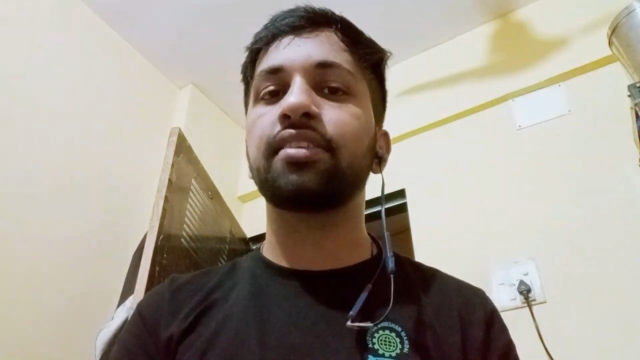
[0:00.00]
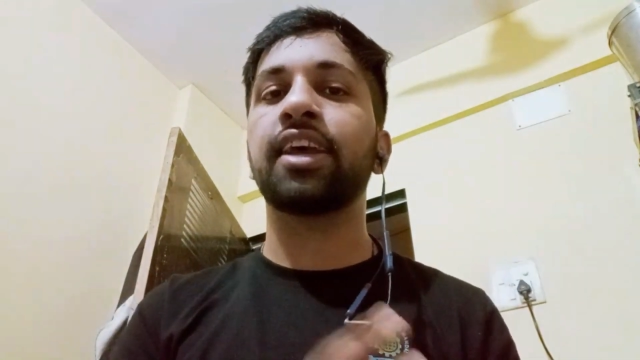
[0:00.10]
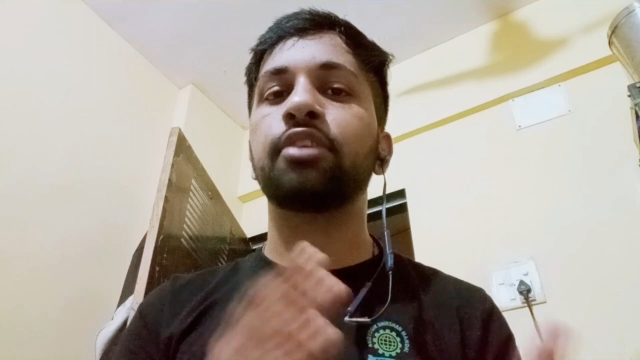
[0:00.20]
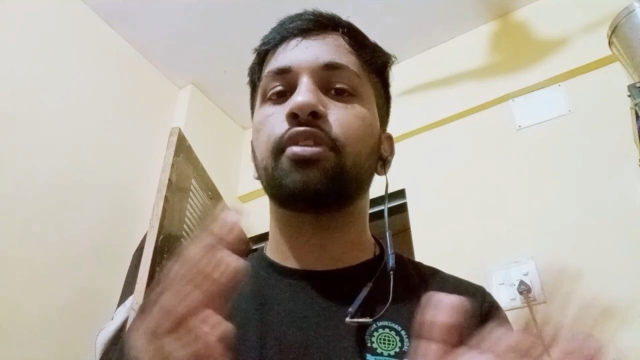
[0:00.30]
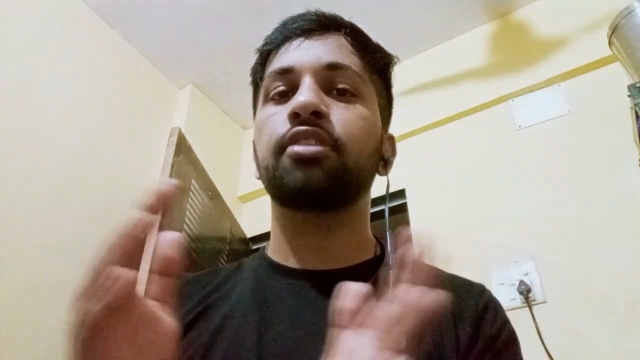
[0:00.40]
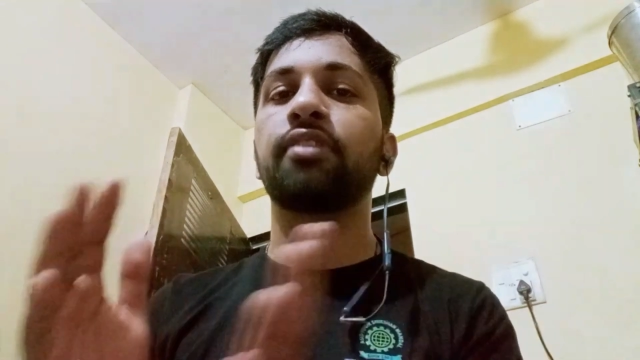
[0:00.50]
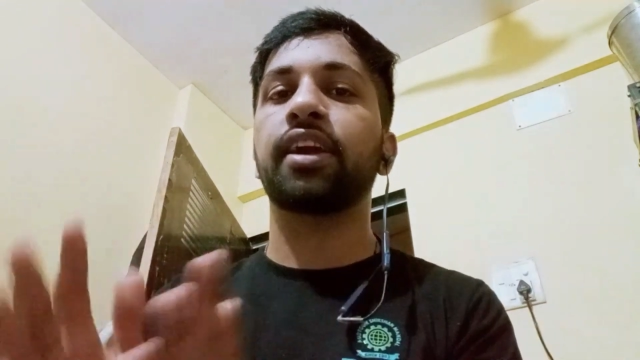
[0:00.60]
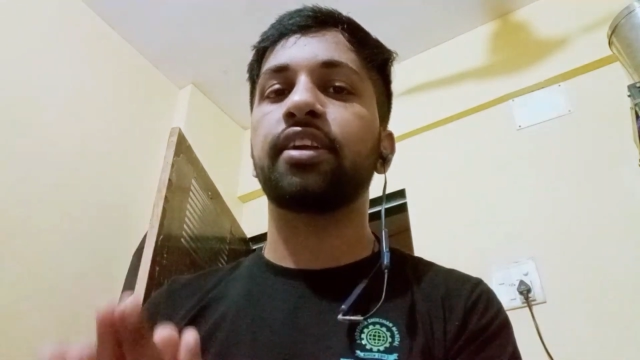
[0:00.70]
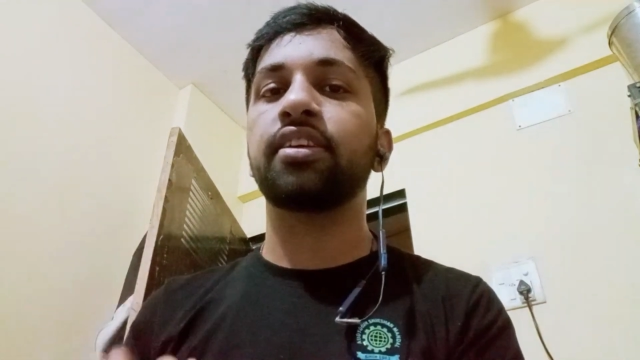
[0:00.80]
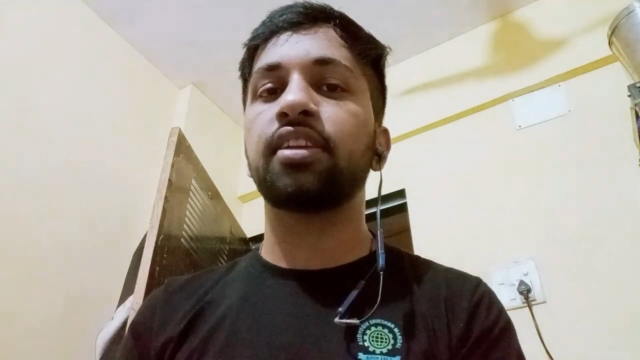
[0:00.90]
as well as
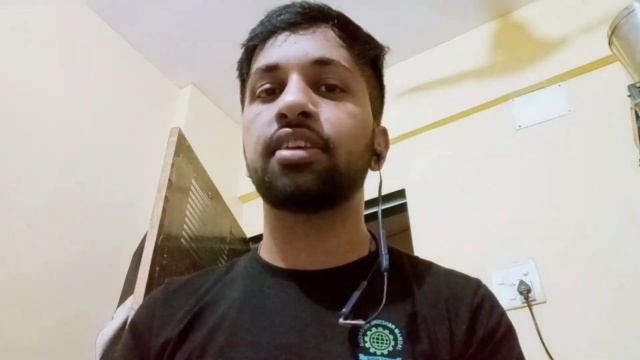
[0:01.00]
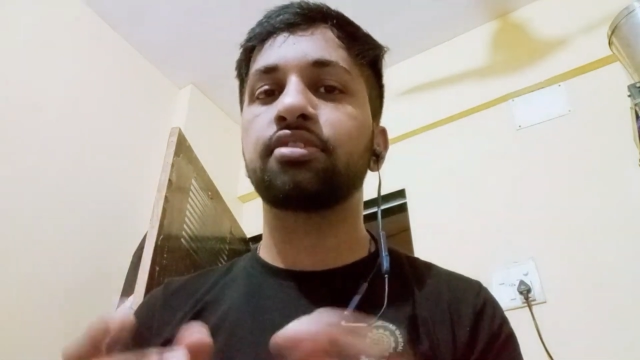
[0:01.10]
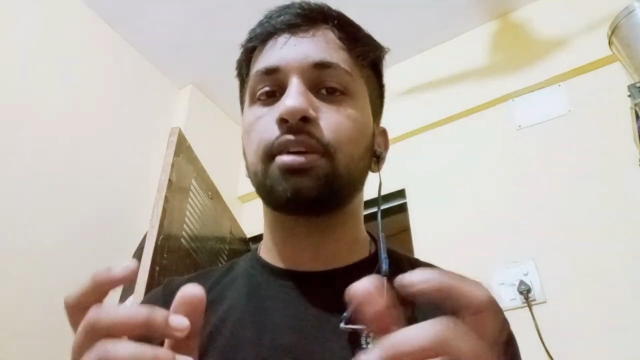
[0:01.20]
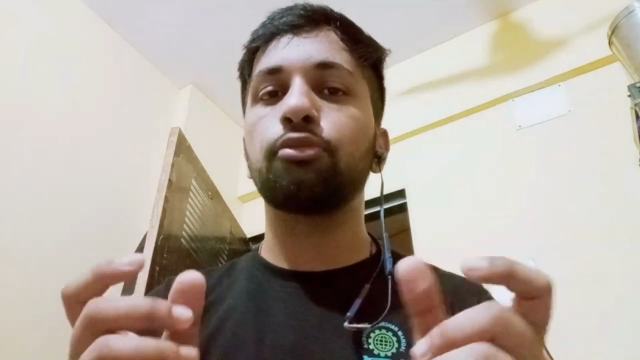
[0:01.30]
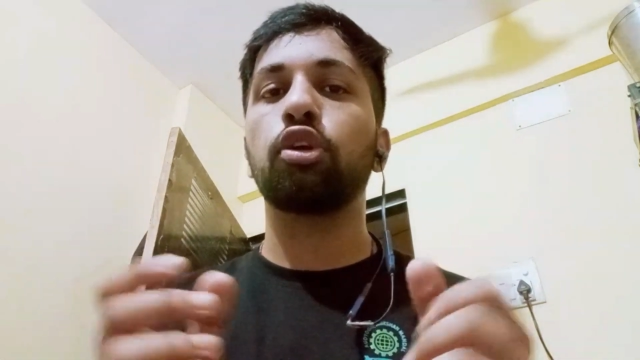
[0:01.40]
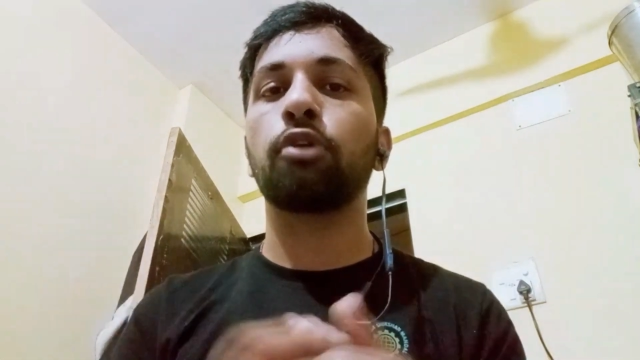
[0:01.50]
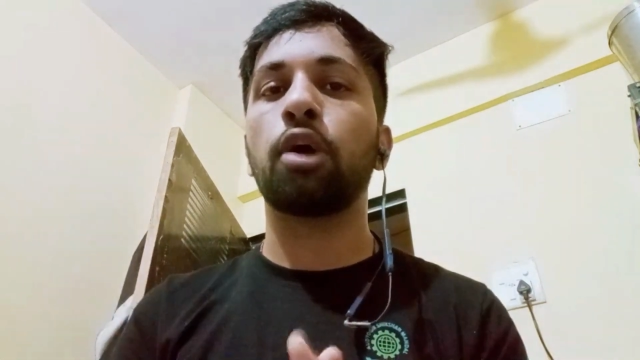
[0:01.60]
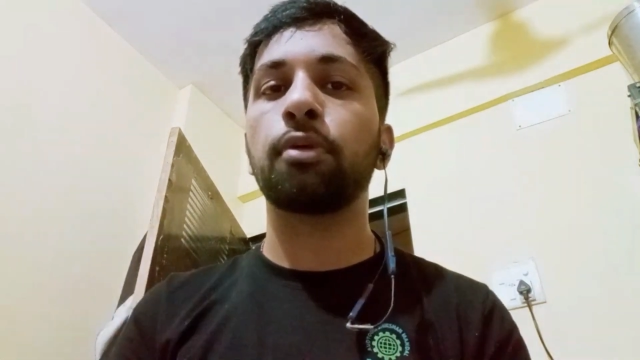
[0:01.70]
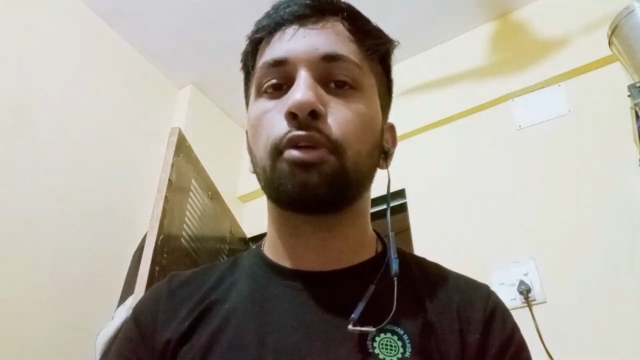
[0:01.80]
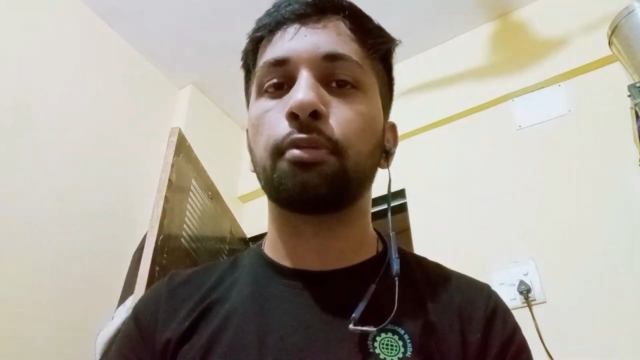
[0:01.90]
faculty class, some
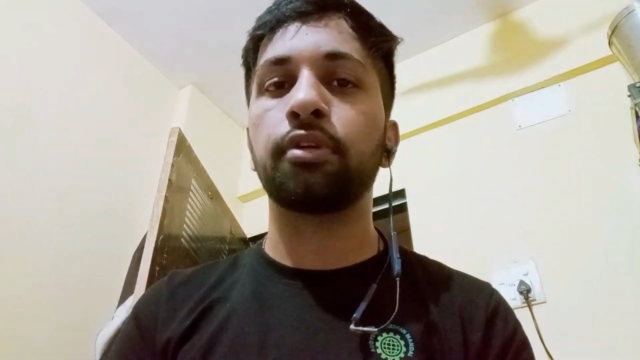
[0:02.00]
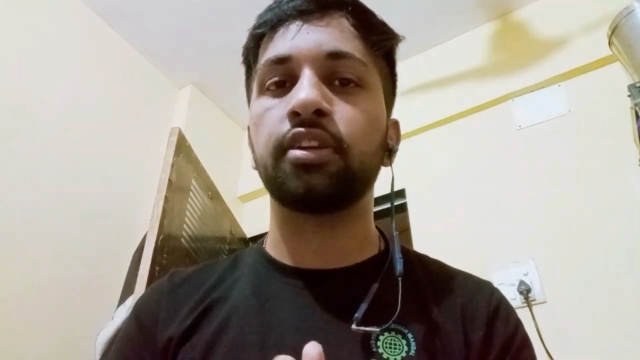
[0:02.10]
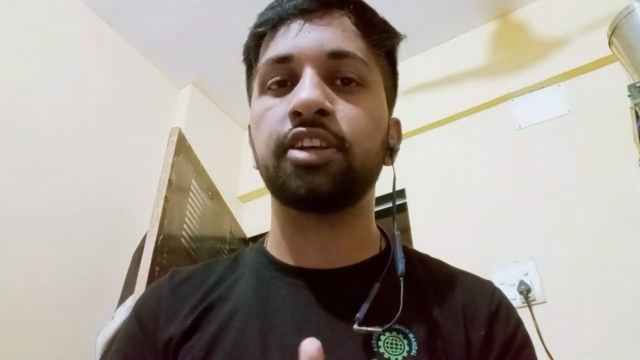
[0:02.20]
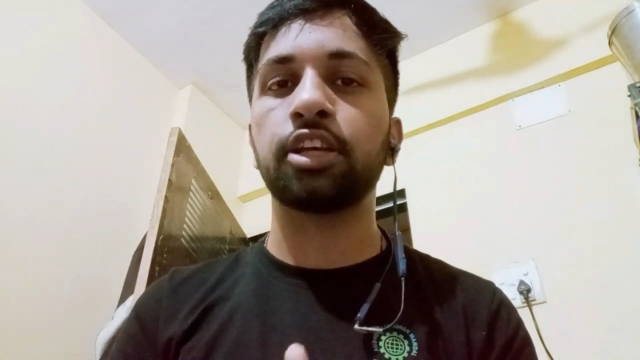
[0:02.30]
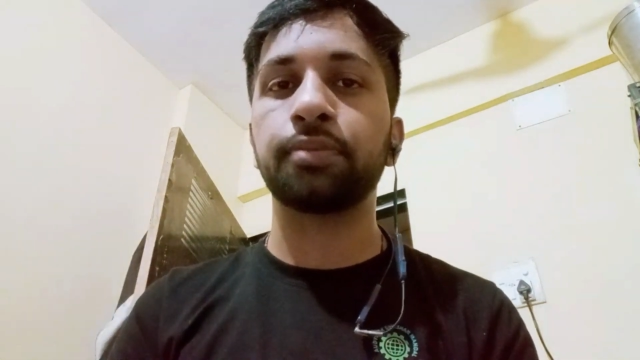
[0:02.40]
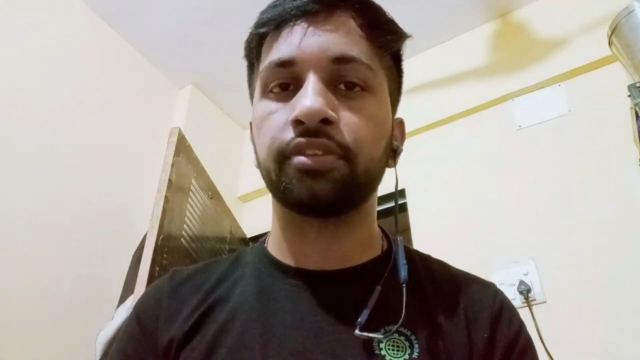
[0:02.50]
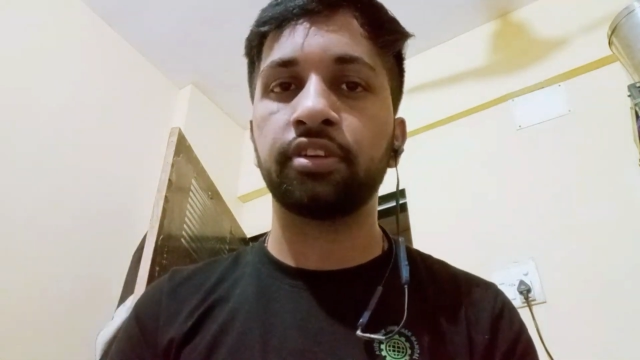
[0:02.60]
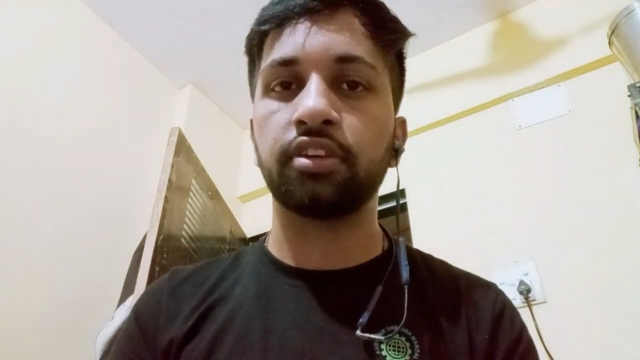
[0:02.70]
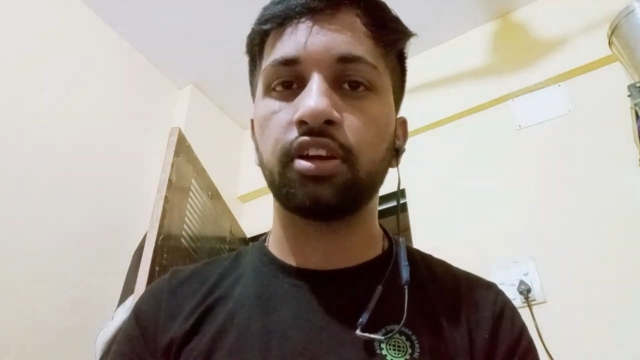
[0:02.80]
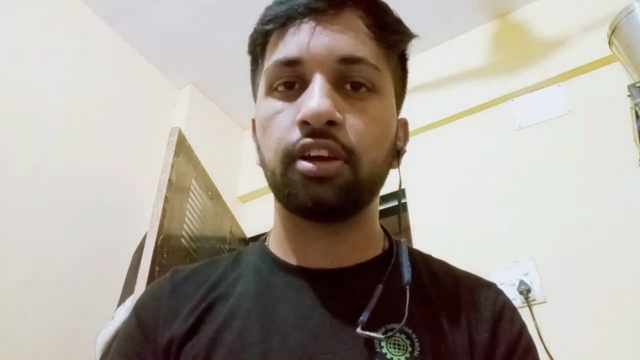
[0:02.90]
common property are present.